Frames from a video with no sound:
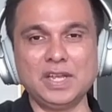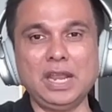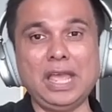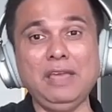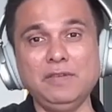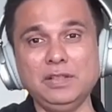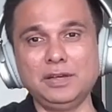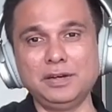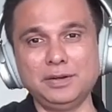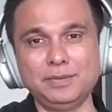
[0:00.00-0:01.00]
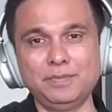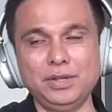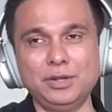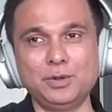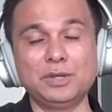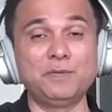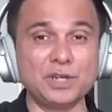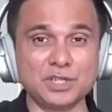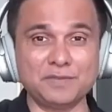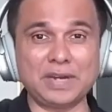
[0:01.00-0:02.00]
in even the
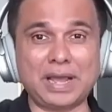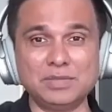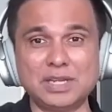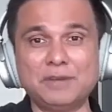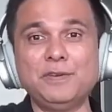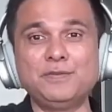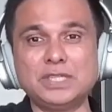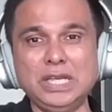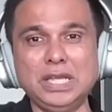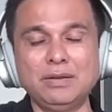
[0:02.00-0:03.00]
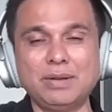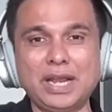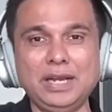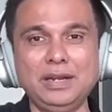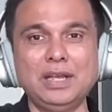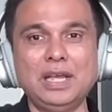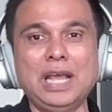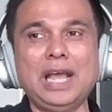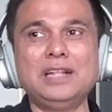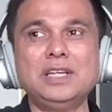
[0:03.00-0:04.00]
worst of times that we've seen, right?
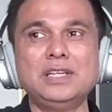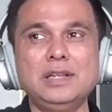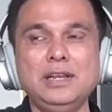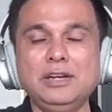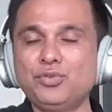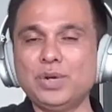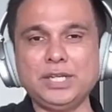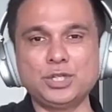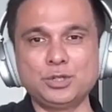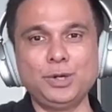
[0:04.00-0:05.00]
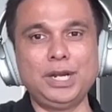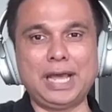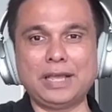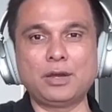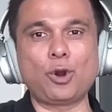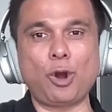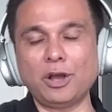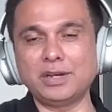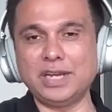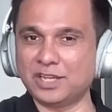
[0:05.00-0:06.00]
And they literally stood like
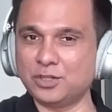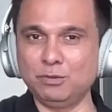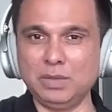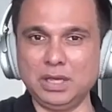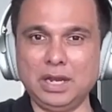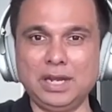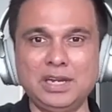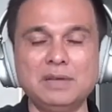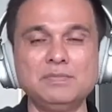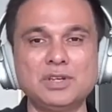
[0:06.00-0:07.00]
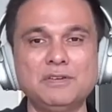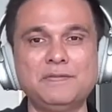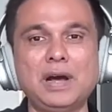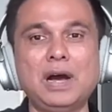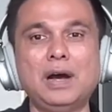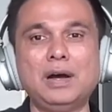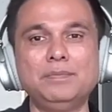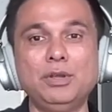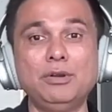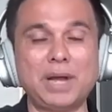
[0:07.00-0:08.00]
rock next to me in terms of
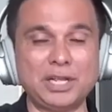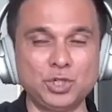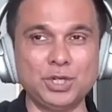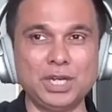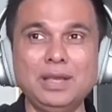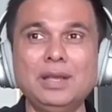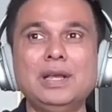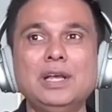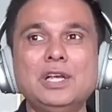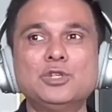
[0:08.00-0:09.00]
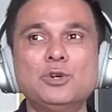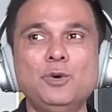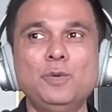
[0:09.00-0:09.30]
my journey. So